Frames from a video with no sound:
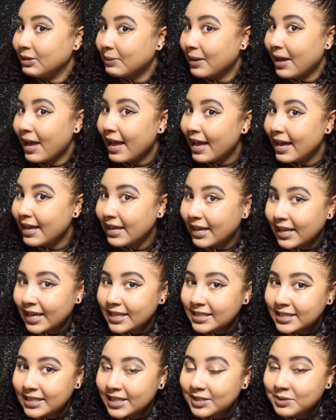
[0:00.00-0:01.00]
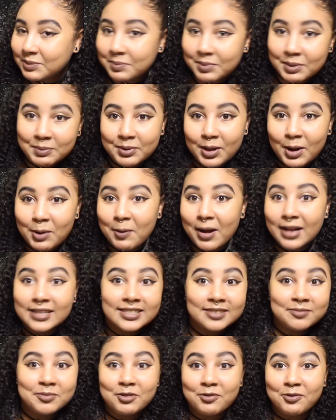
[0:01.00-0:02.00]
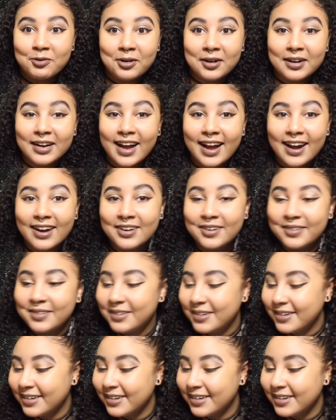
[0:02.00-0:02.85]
okay i guess that's what people are watching me for now